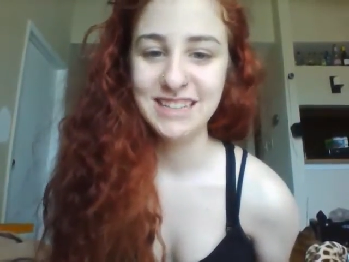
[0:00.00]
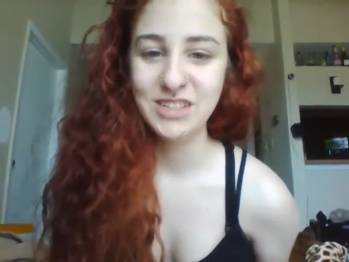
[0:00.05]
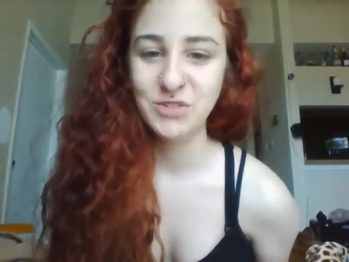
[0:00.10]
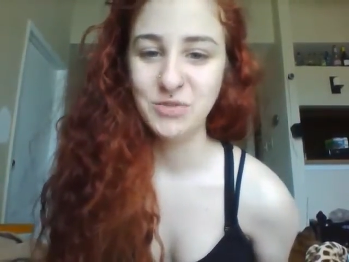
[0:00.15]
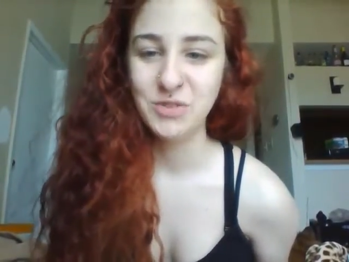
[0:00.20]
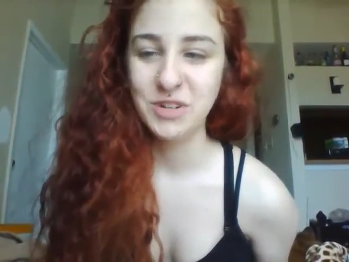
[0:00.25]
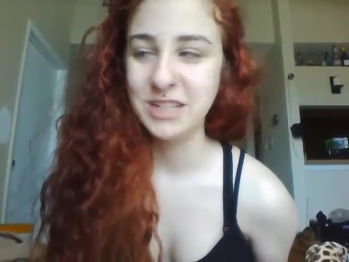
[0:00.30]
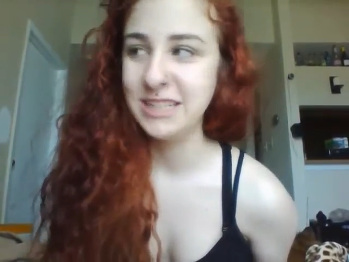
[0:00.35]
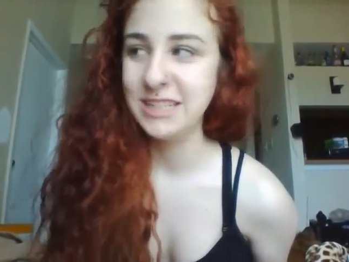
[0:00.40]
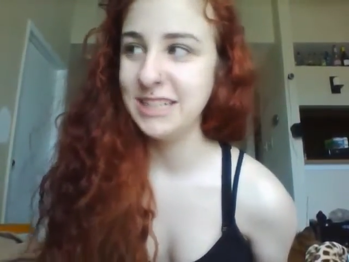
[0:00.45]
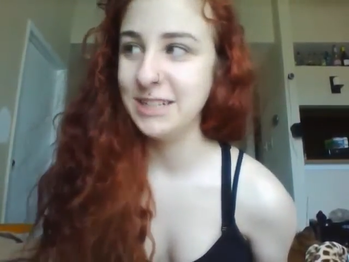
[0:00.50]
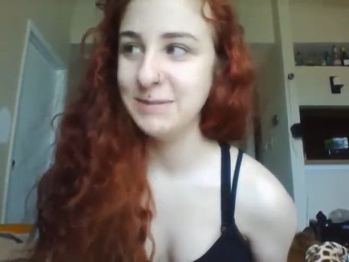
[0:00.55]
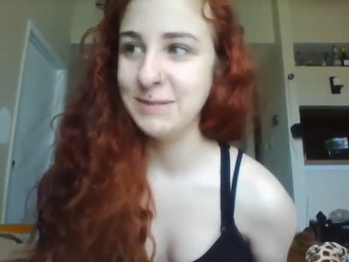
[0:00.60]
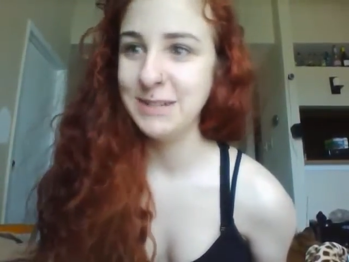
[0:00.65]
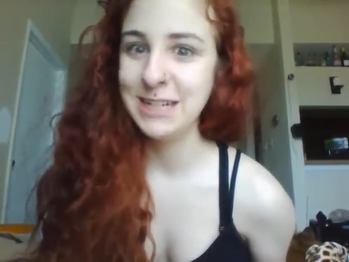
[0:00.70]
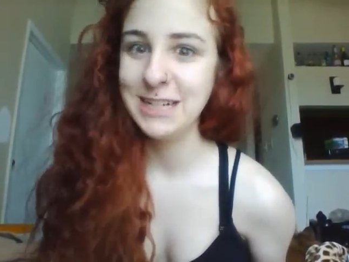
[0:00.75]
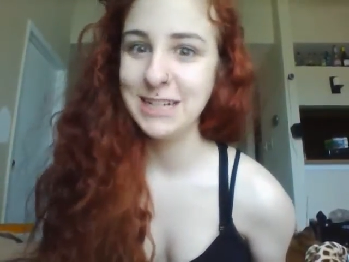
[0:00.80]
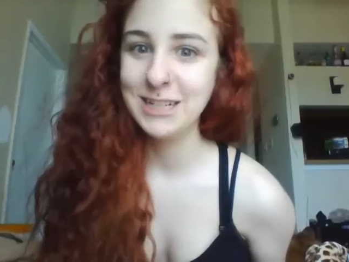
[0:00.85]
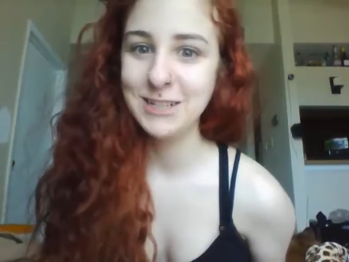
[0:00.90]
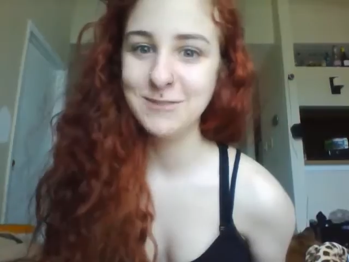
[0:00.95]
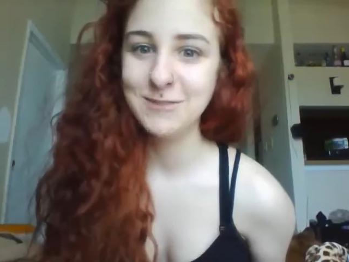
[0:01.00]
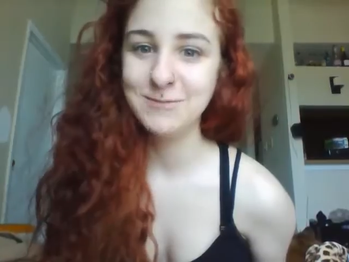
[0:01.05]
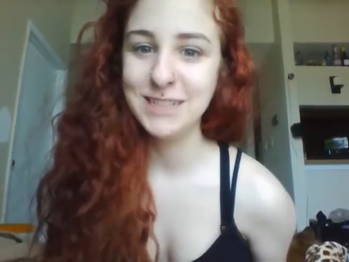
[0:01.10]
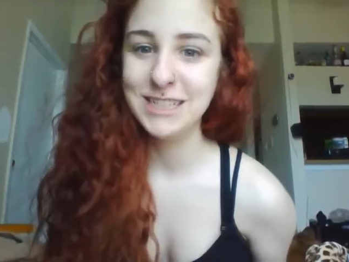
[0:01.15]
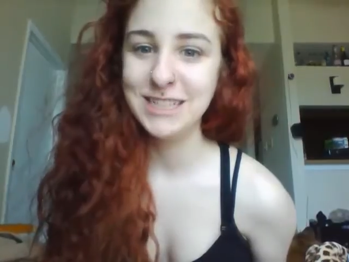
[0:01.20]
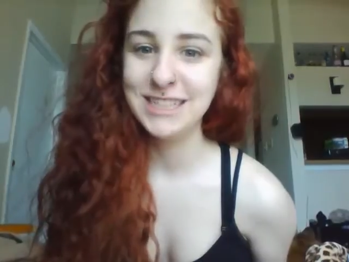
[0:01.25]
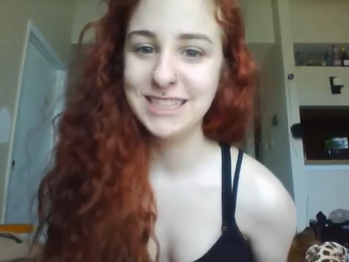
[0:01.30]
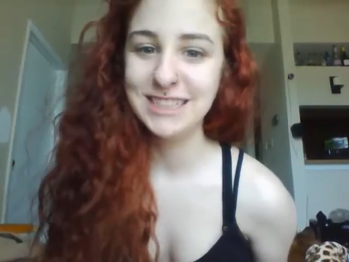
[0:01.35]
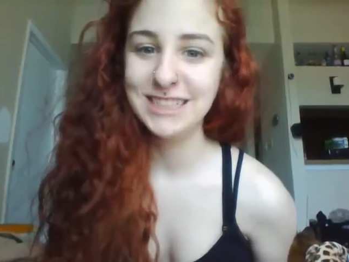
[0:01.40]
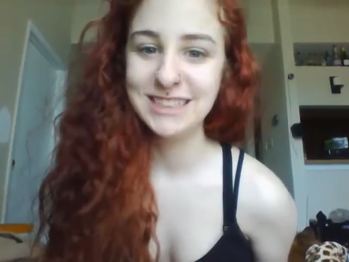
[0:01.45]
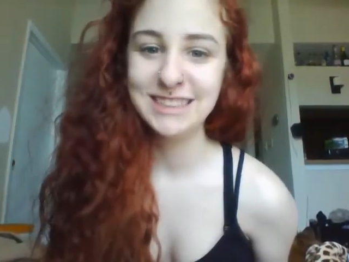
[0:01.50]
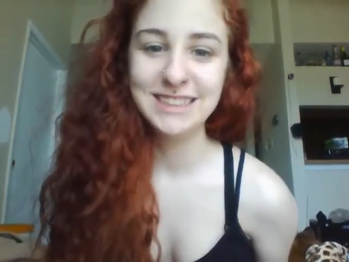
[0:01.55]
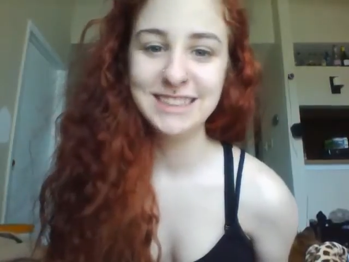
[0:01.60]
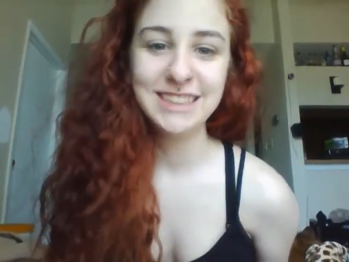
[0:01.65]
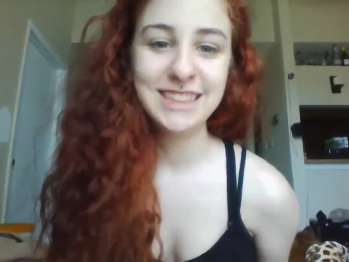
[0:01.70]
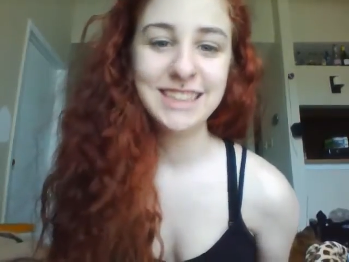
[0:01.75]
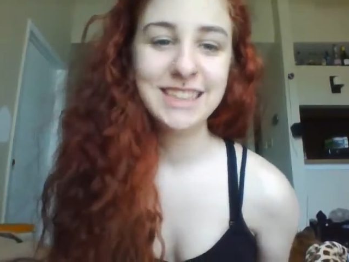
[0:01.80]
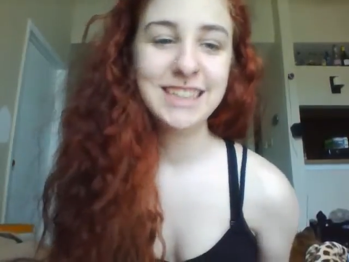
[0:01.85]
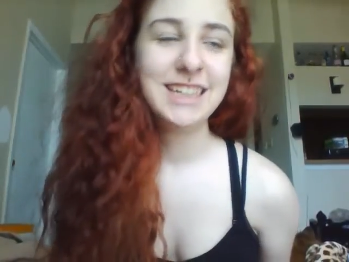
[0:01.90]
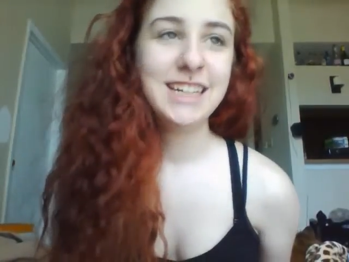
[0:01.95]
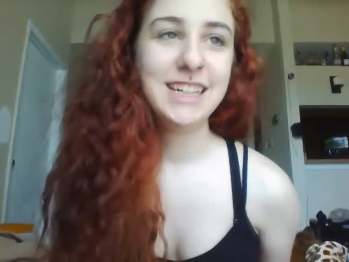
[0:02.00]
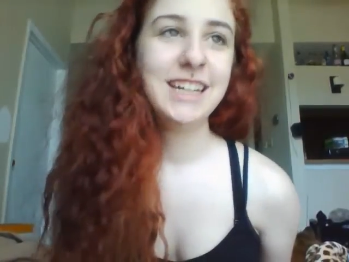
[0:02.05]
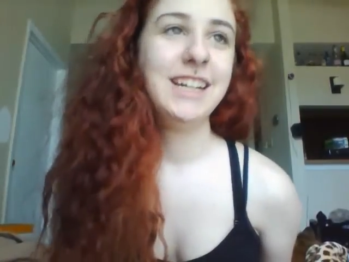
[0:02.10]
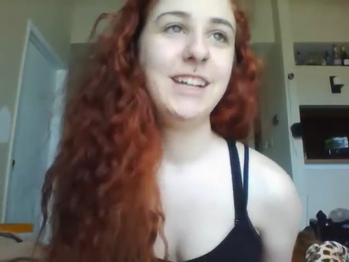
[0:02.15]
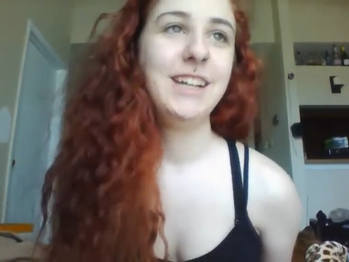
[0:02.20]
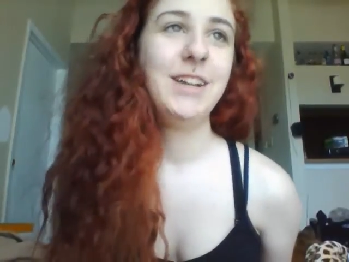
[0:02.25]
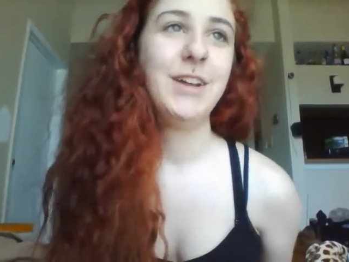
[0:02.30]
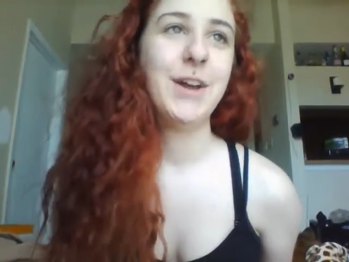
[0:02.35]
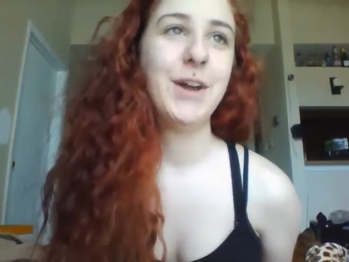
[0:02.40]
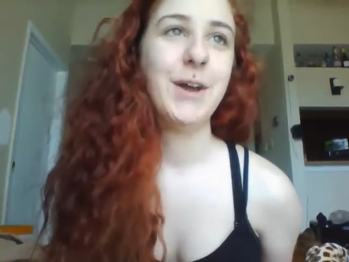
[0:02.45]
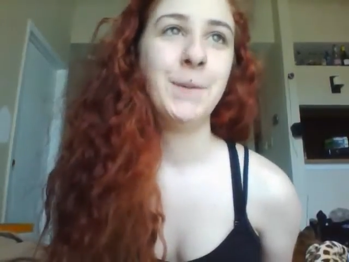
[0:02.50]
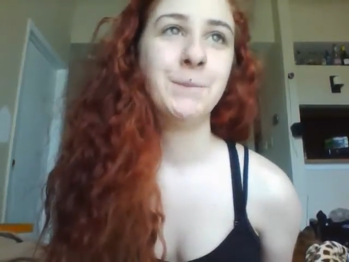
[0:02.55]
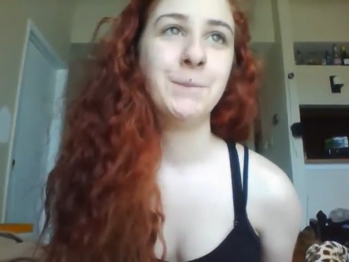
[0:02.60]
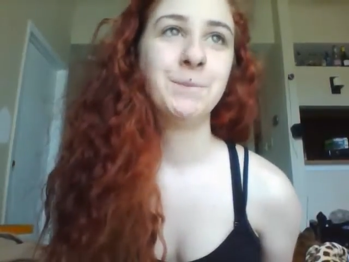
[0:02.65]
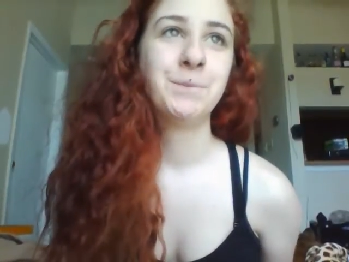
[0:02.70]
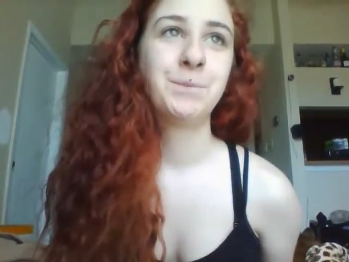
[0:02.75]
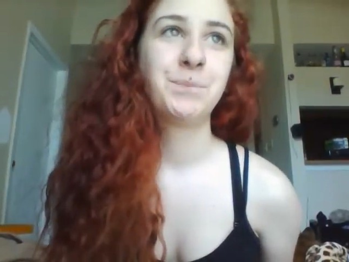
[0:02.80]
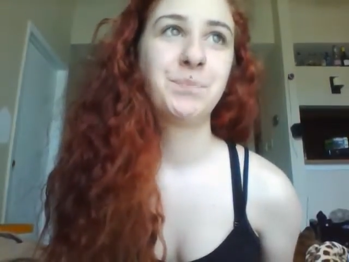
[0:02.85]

to worry about, but yeah.